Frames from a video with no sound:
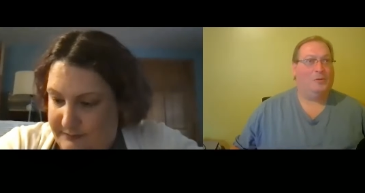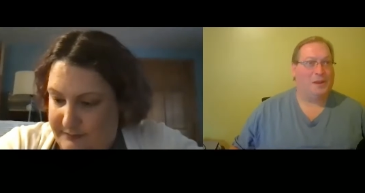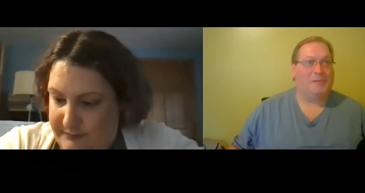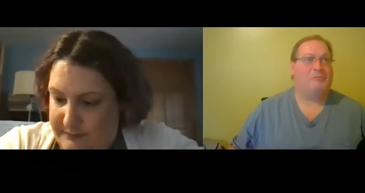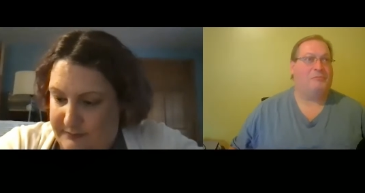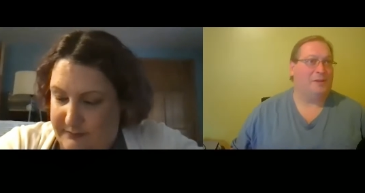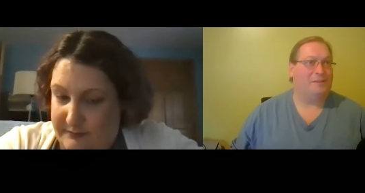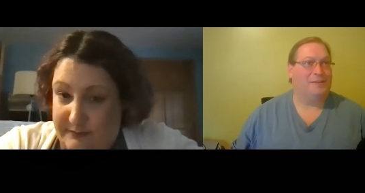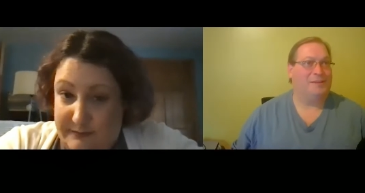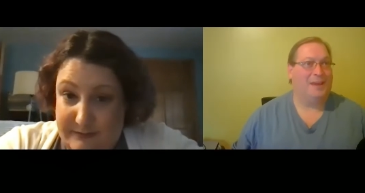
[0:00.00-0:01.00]

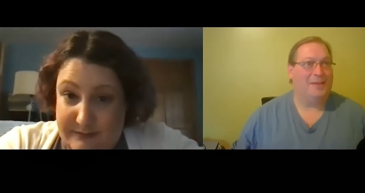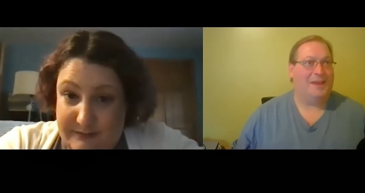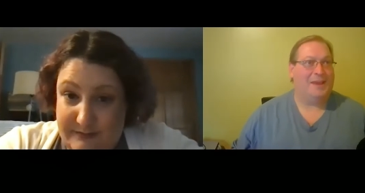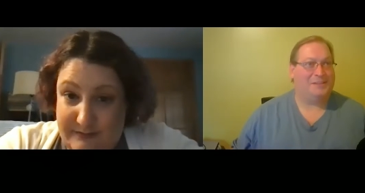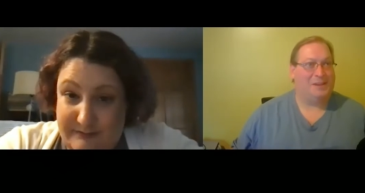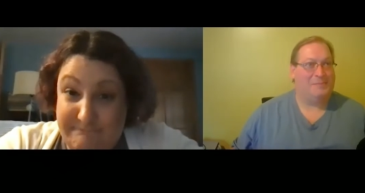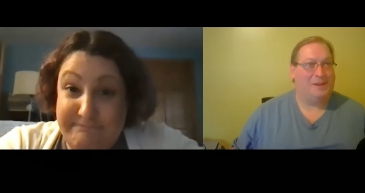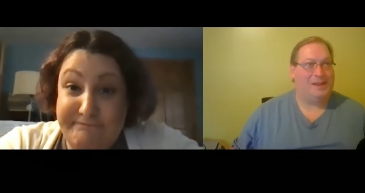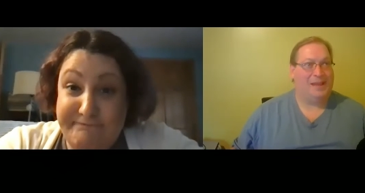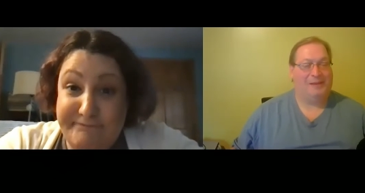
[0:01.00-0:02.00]
Speaker 1: district, has actually
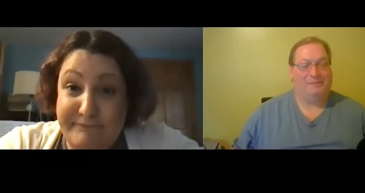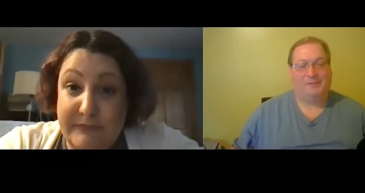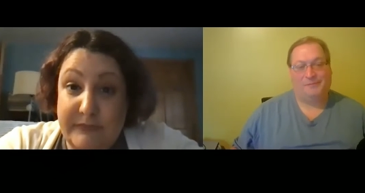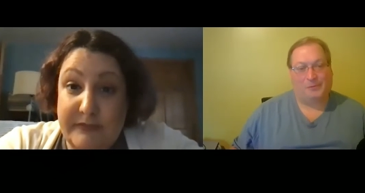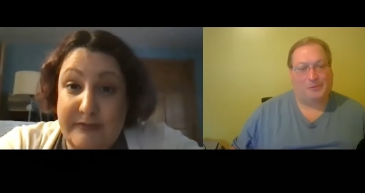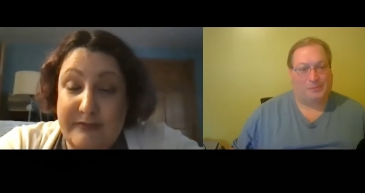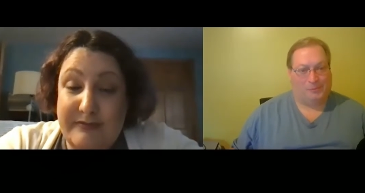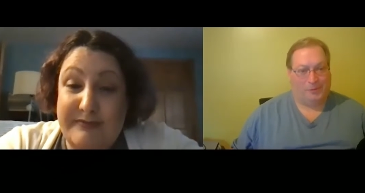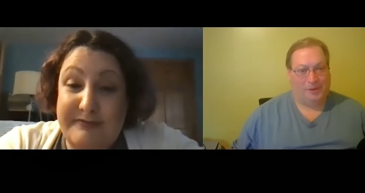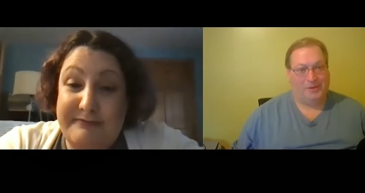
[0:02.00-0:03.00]
been kind of the focal
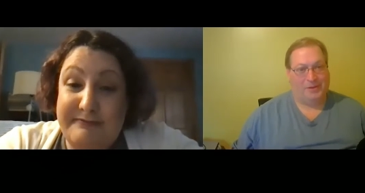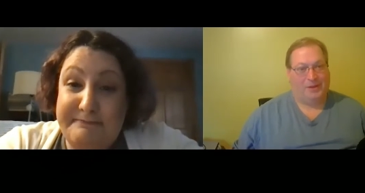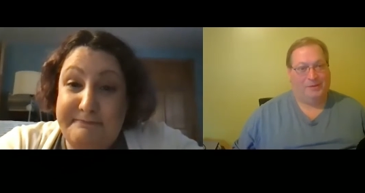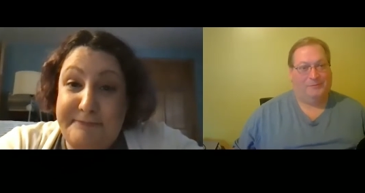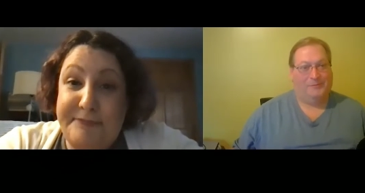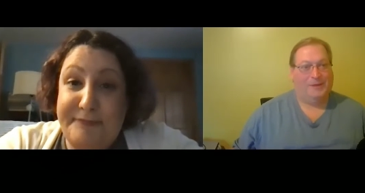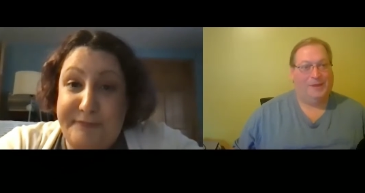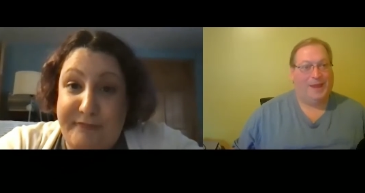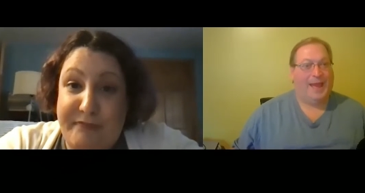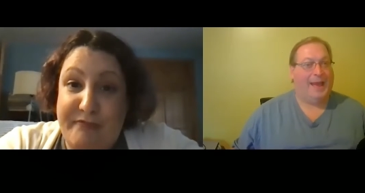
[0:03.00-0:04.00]
point of
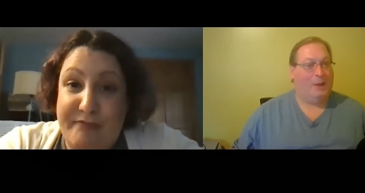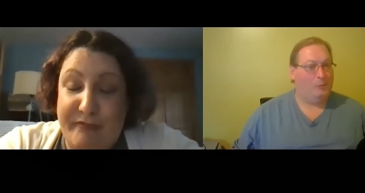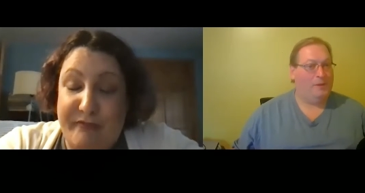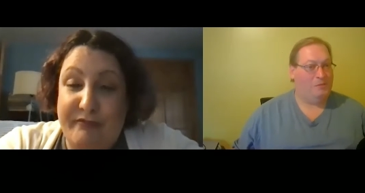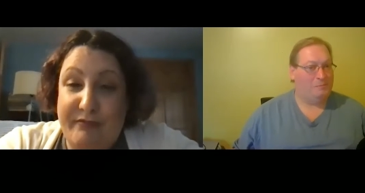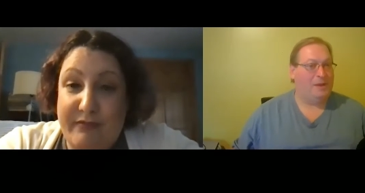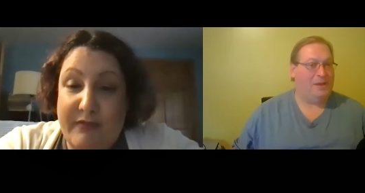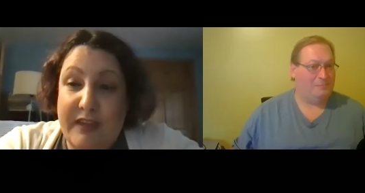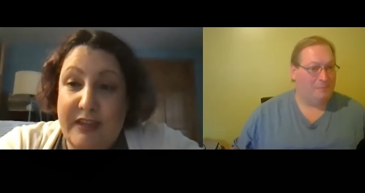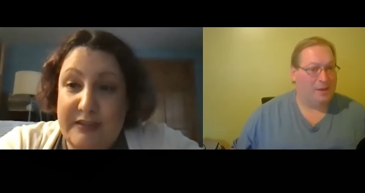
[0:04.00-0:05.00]
how we
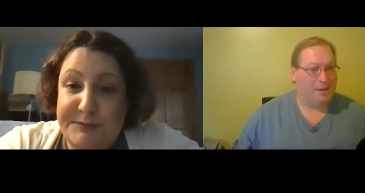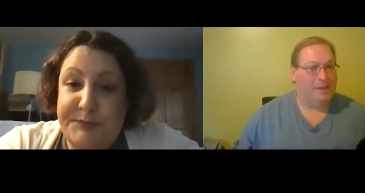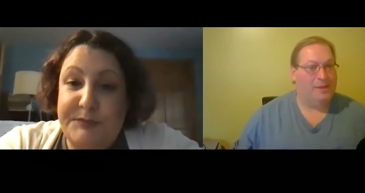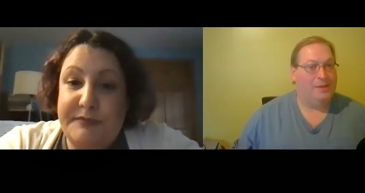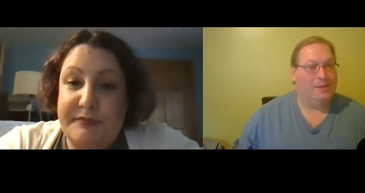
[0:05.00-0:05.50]
spend money.